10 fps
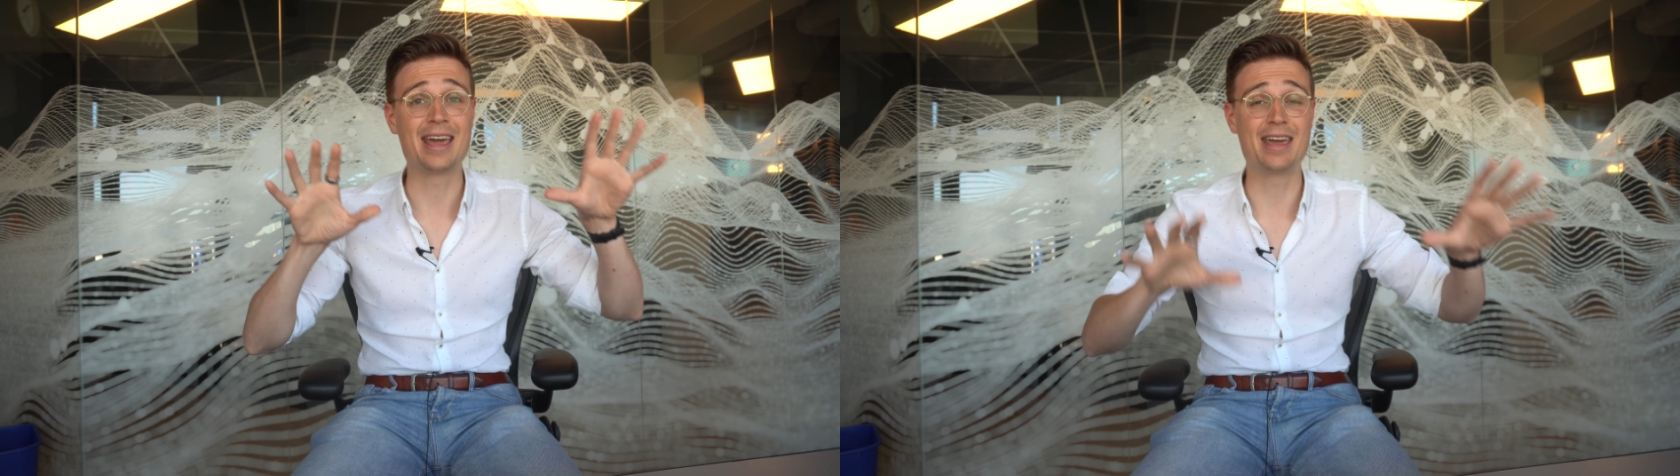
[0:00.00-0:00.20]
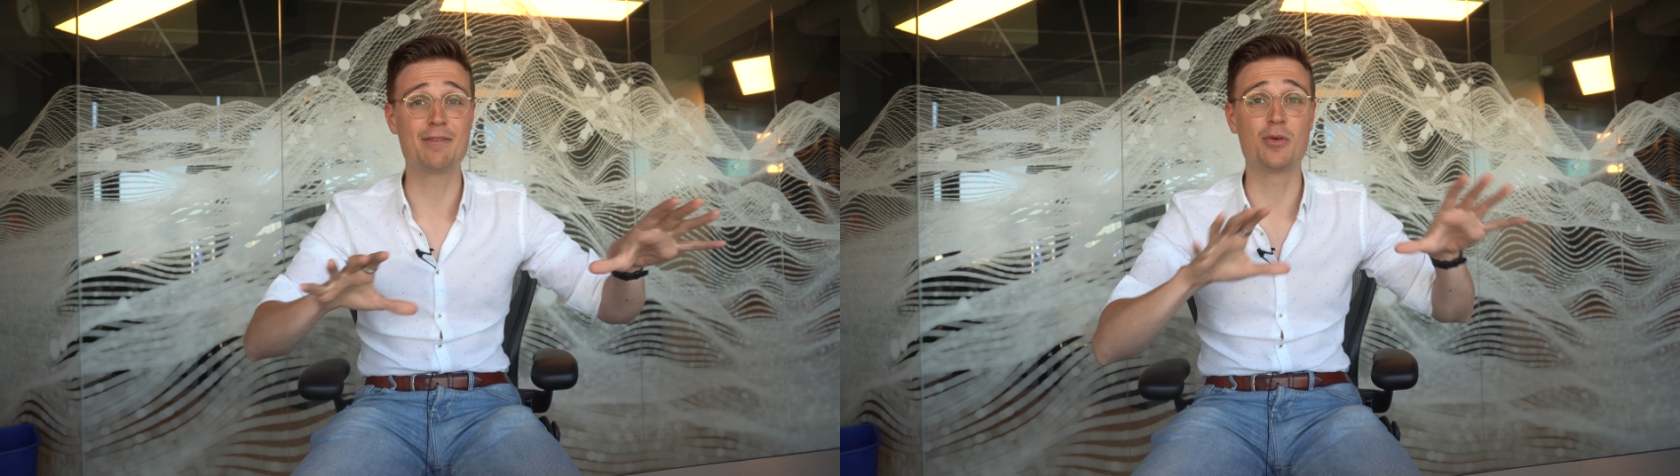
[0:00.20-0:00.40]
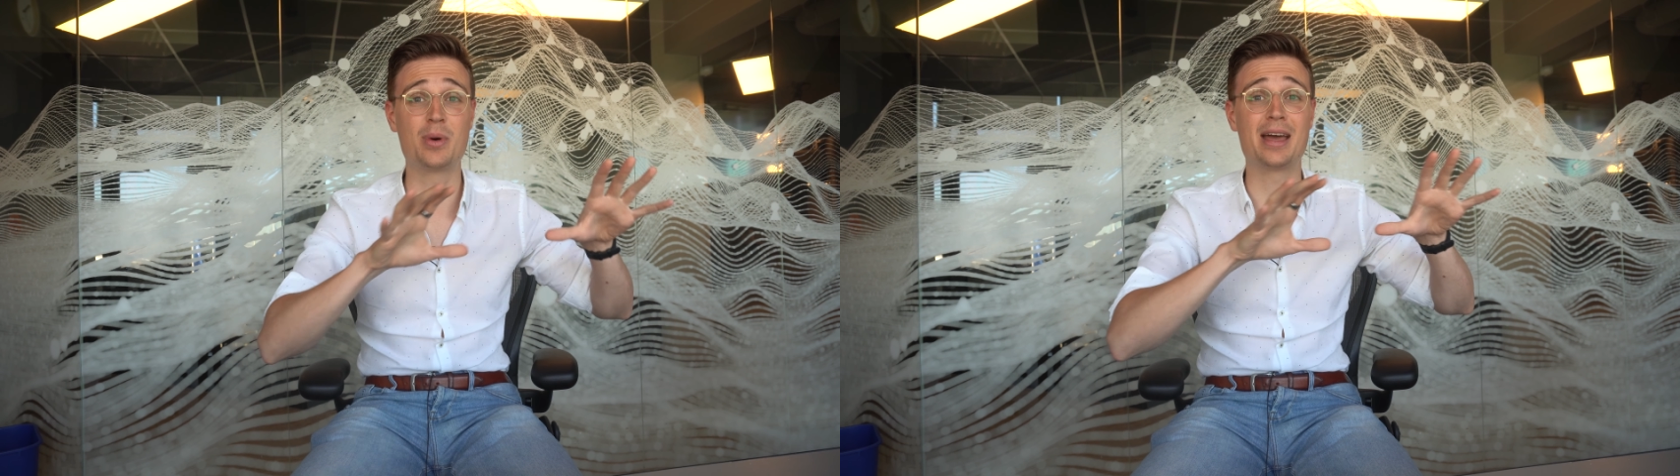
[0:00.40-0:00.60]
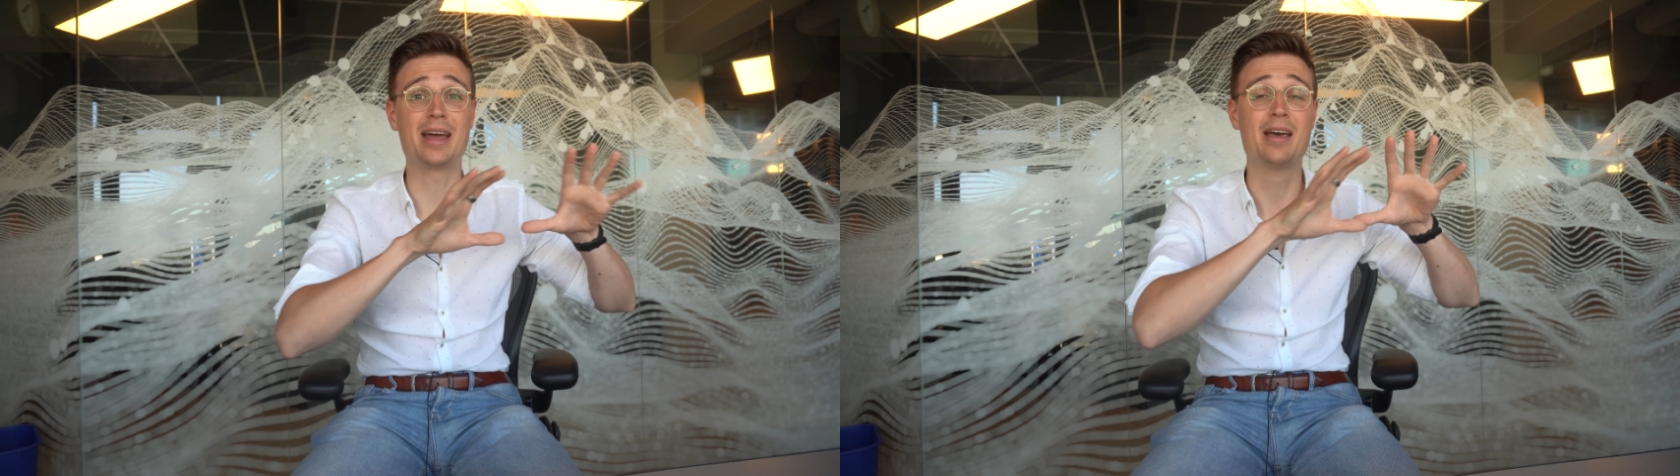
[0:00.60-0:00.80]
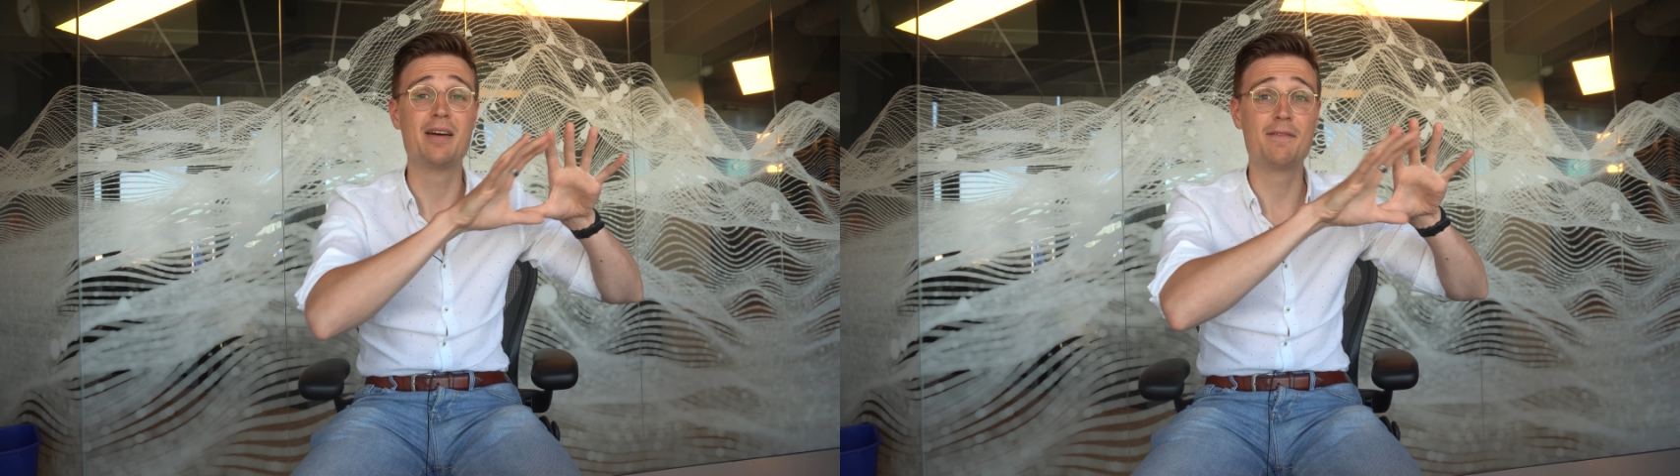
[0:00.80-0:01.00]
give away